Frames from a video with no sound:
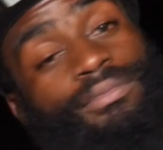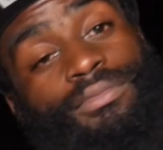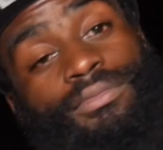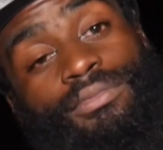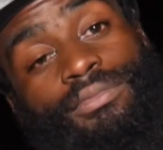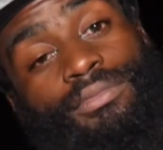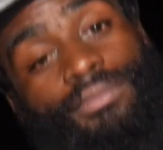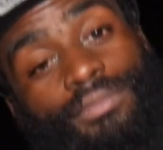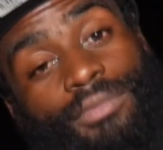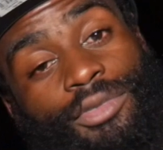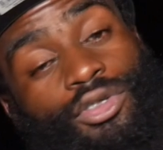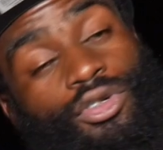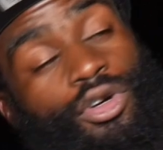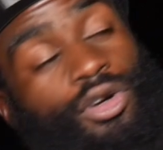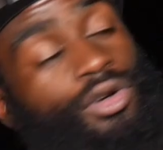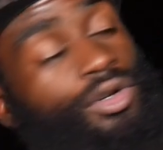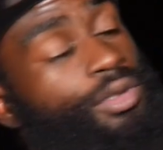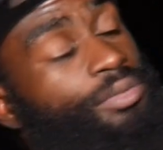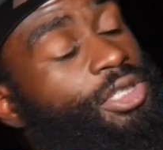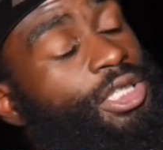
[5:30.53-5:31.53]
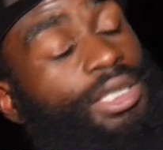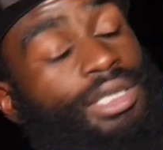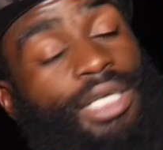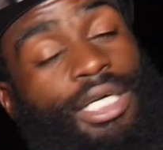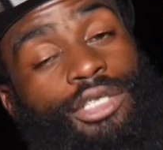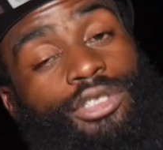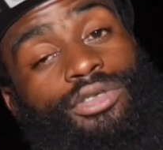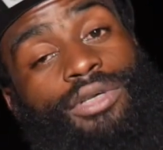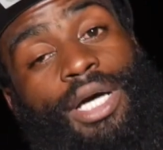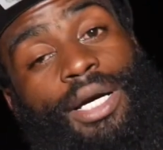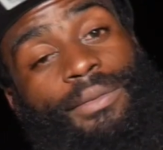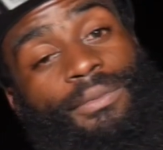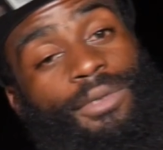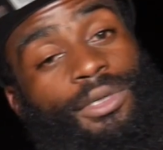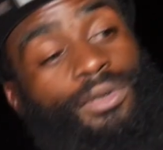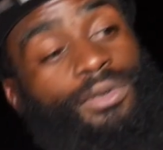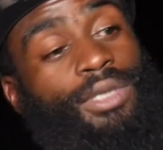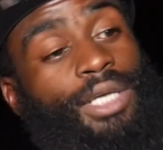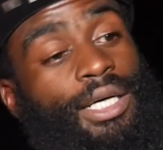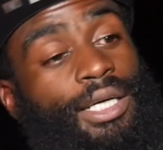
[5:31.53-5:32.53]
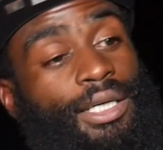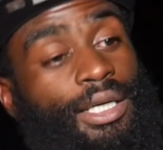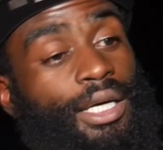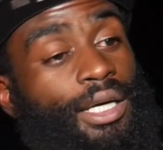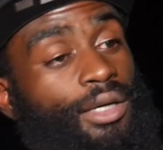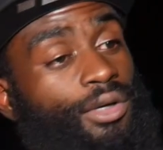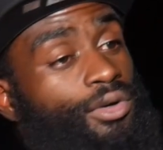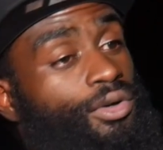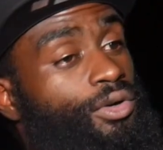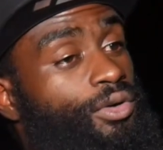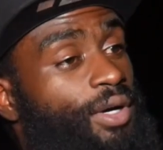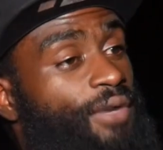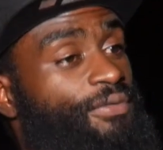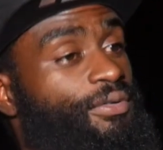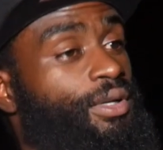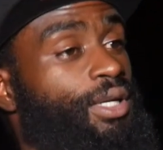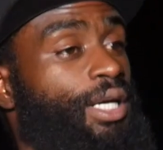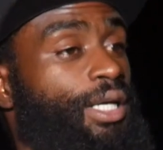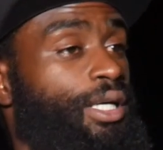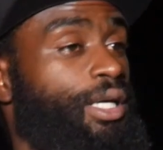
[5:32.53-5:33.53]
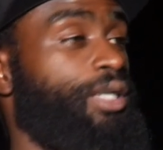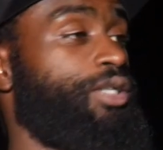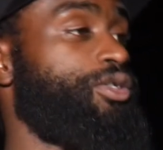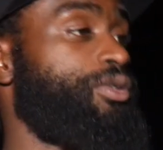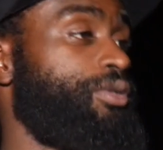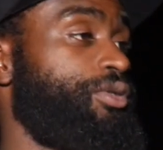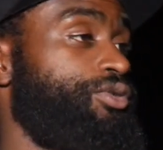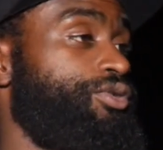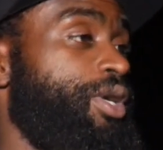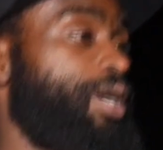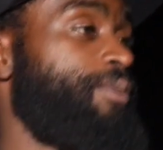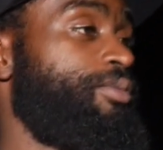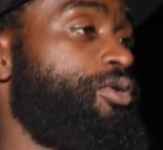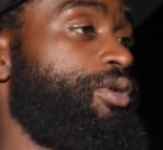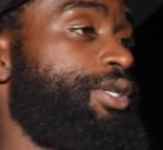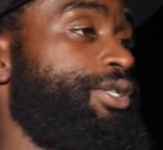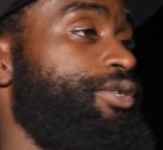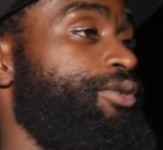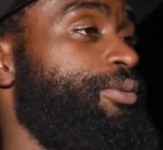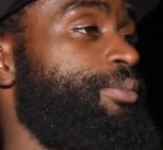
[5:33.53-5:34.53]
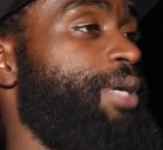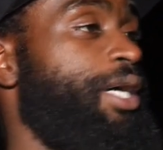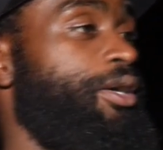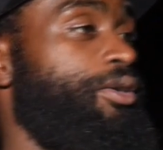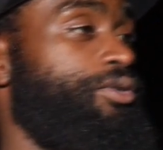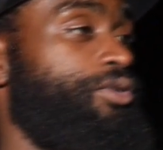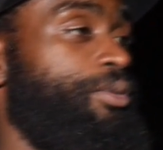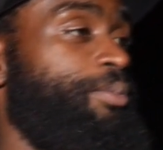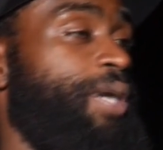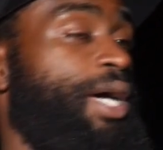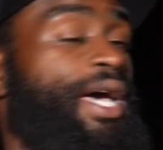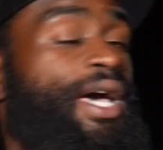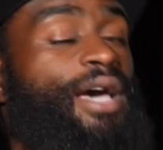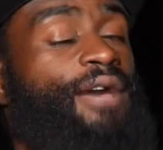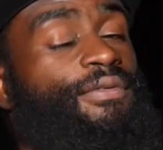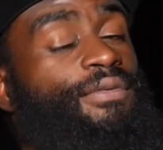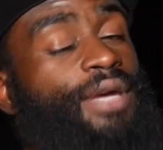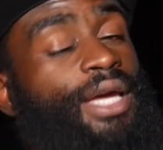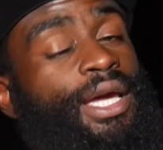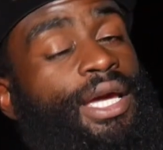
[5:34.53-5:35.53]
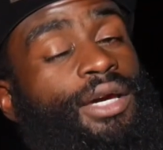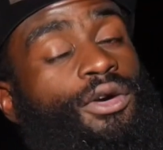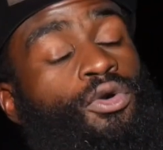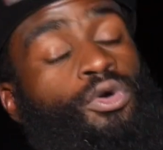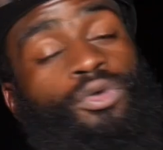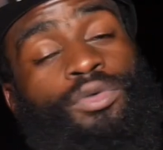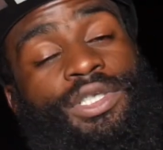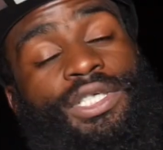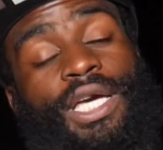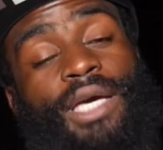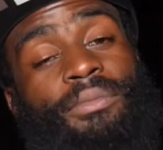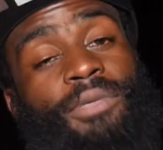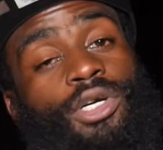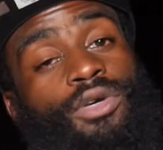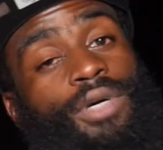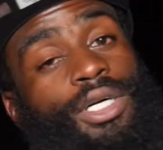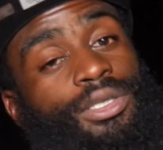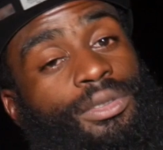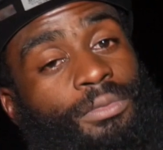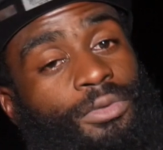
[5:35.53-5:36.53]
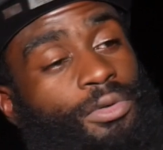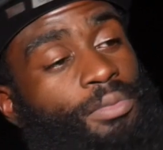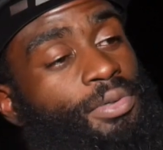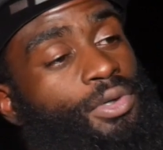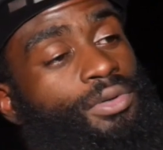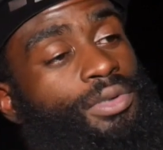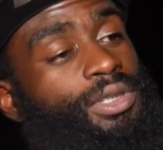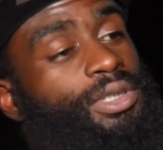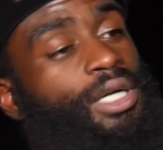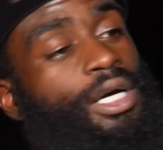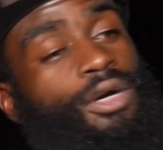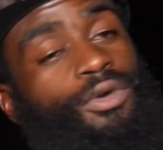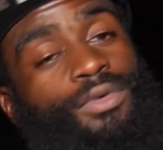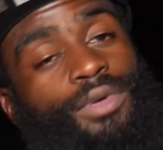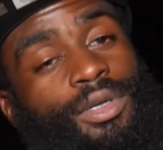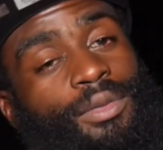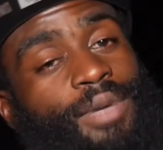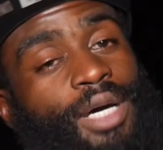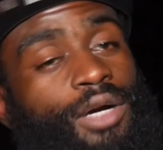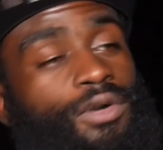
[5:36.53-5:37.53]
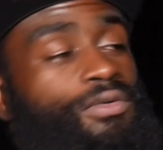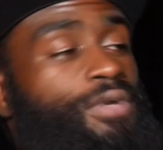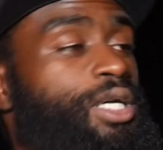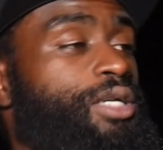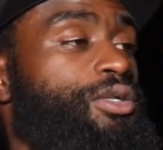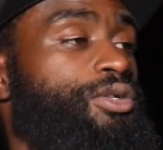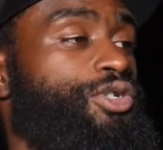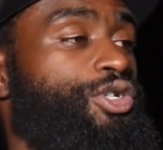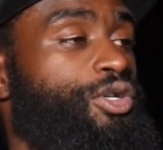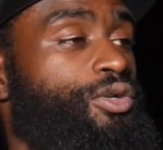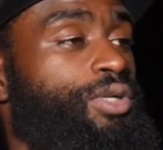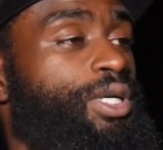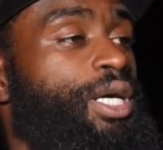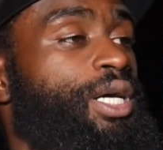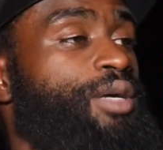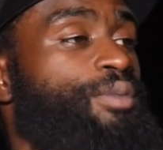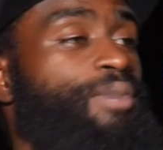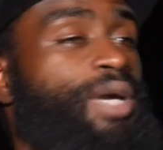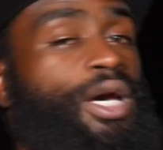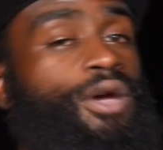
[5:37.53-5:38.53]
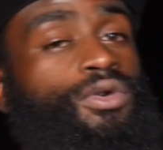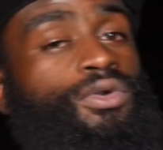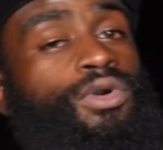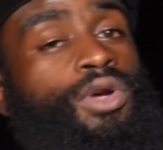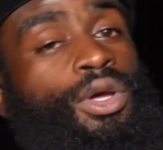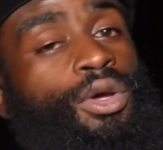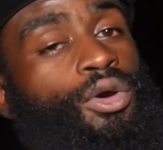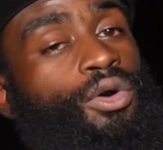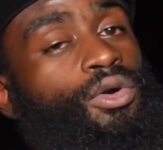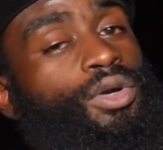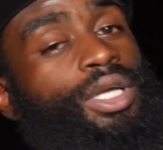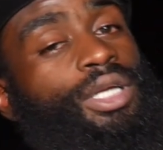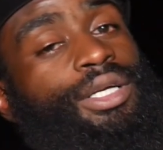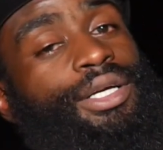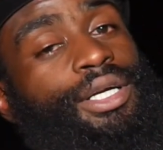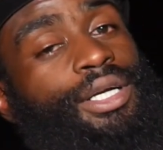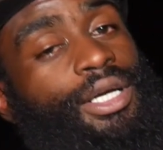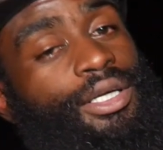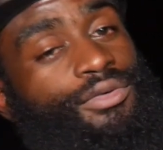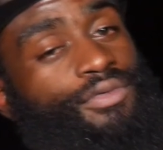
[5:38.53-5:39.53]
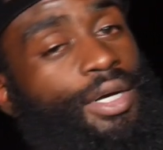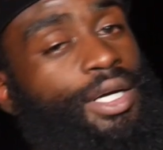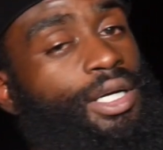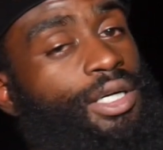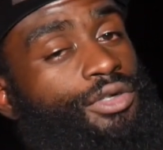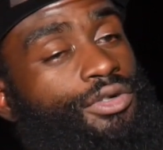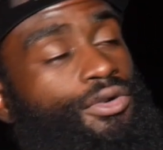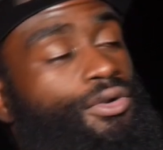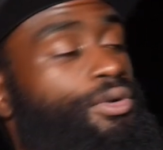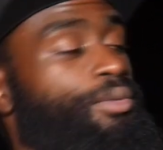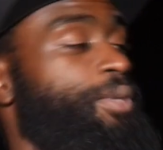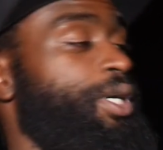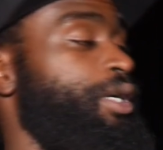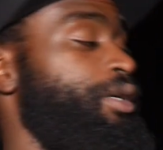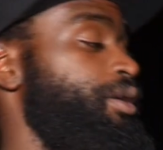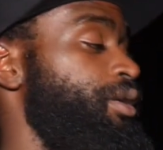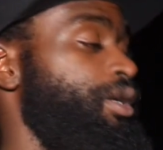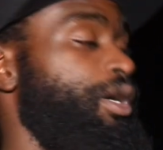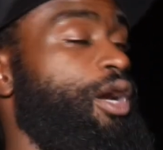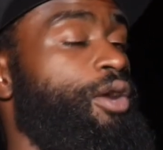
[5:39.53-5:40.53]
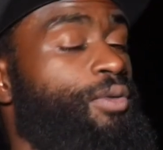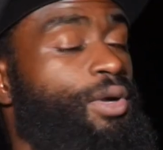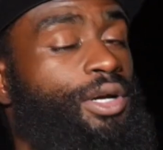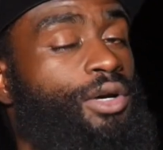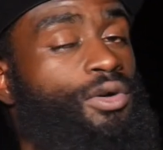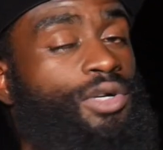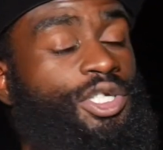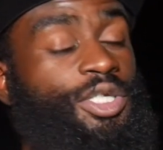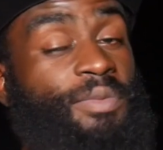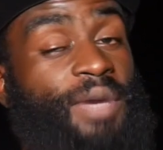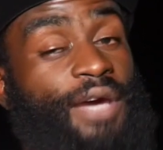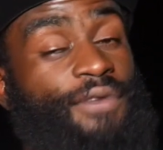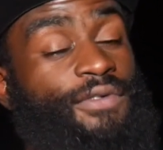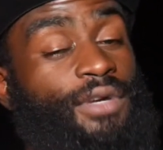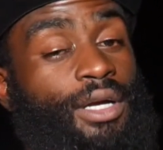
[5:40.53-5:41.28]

Mm-hmm. You heard them shits ain't dropped, bro. Like, and you know, I feel like niggas could drop questionable battles on my half. And always gave me questionable opponents. I don't want to battle regular Joe that I could battle on the league that's right next door to mine. I don't want to go to Smack for